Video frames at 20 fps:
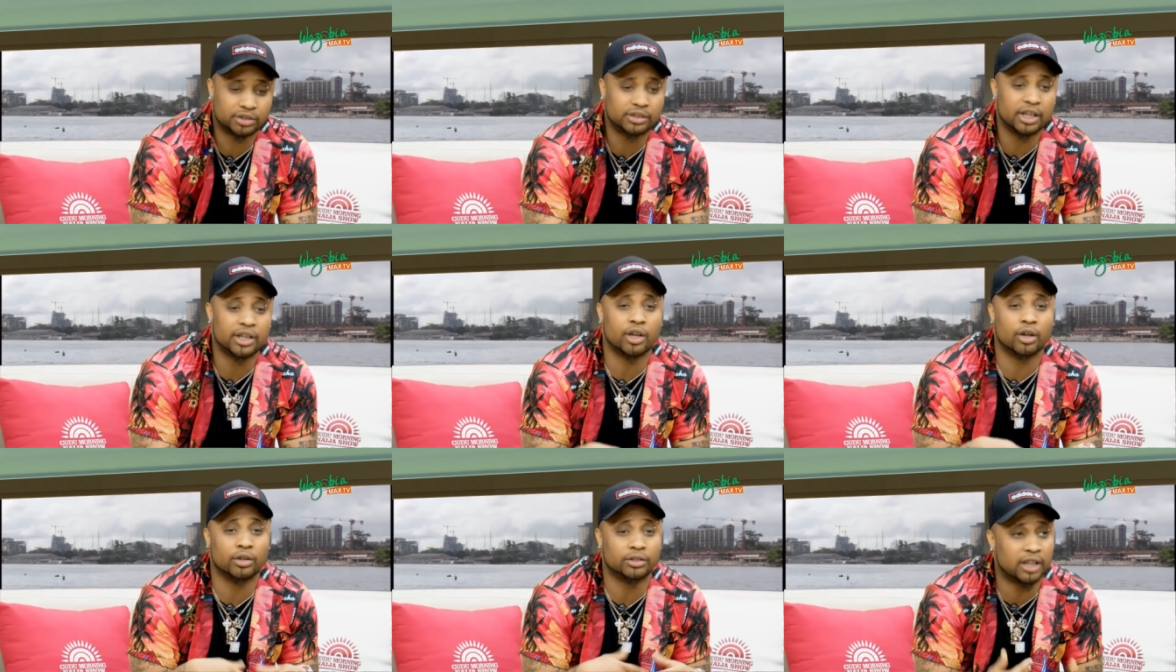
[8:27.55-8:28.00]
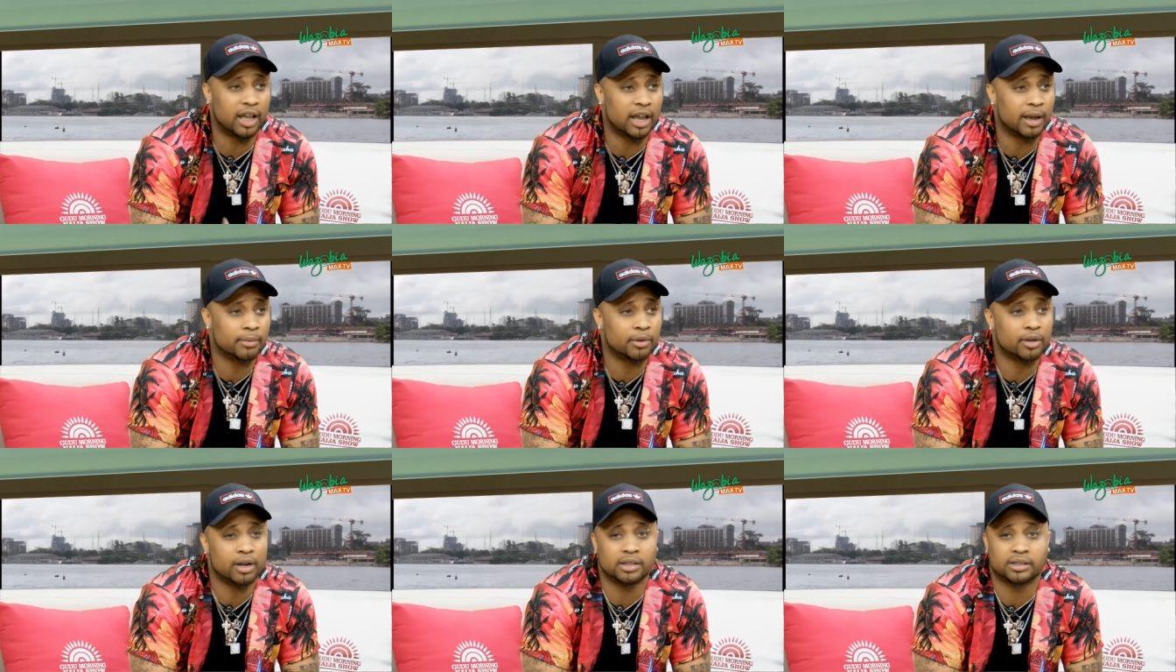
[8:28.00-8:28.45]
Take your
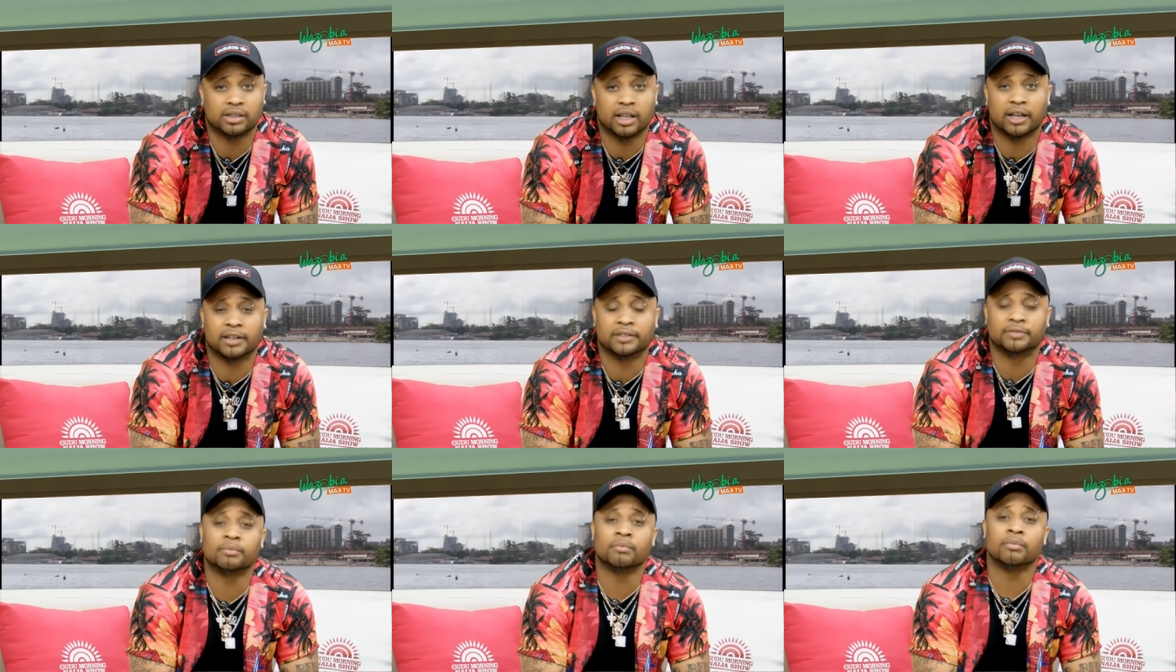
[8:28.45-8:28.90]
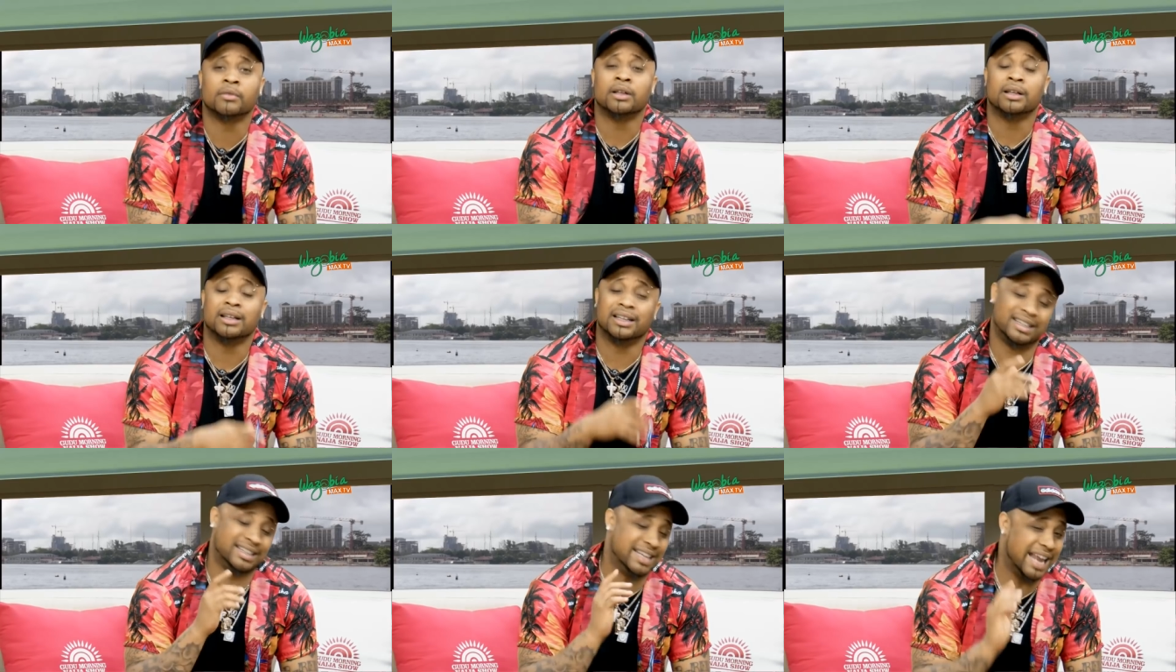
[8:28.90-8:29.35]
time, you understand?
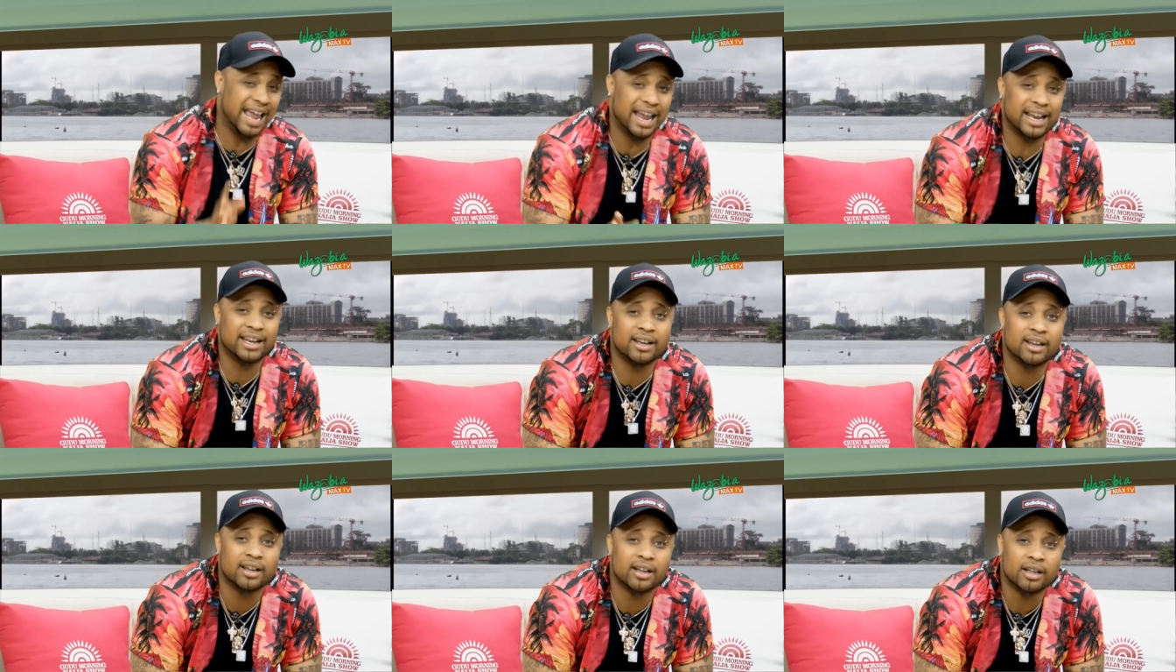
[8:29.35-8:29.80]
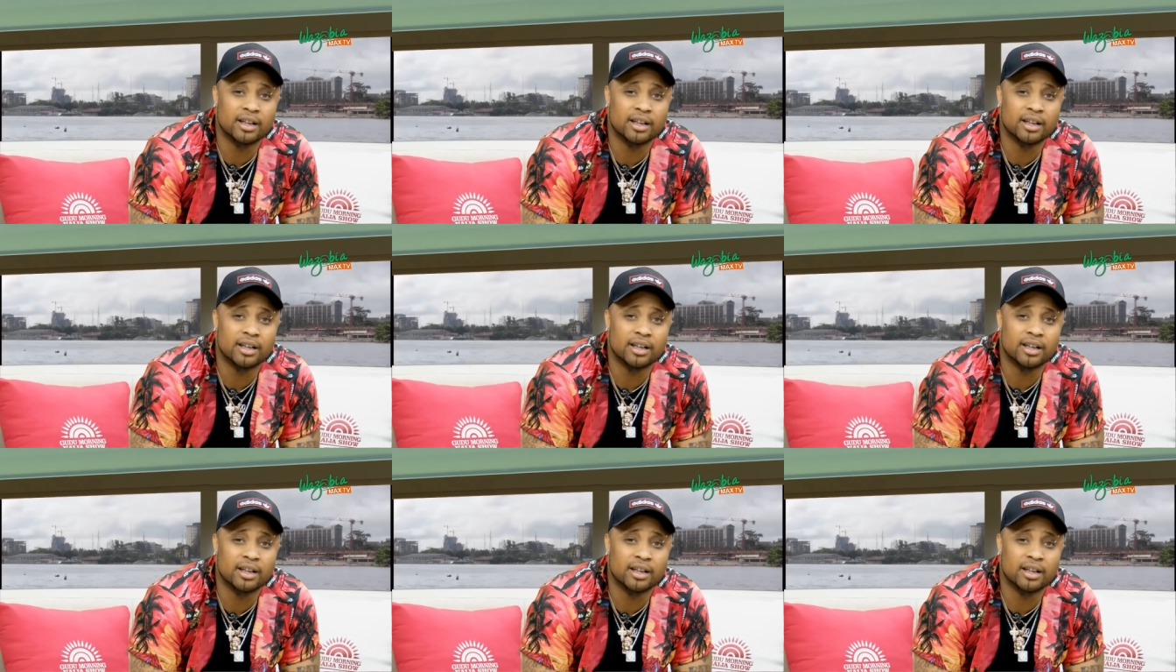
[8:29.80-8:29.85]
Then